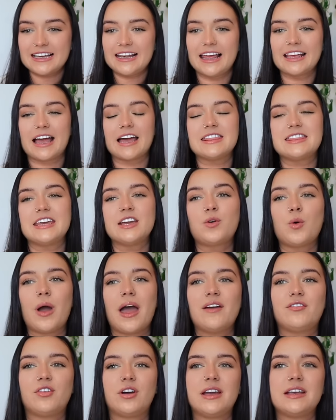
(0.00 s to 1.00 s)
Like, I think
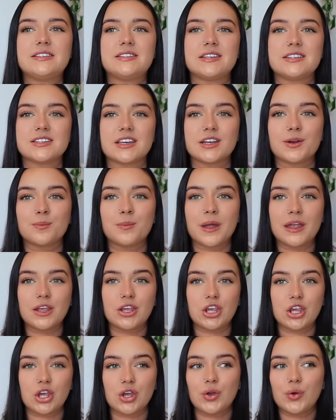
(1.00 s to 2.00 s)
whatever it is that's gonna
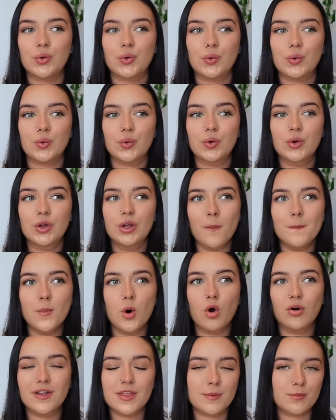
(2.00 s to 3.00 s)
make you
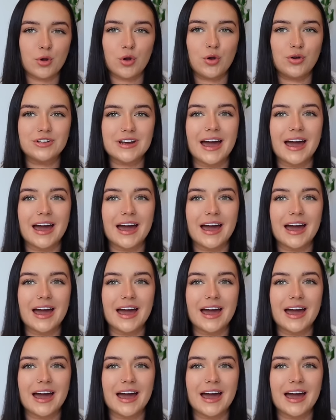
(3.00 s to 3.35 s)
more in the mood.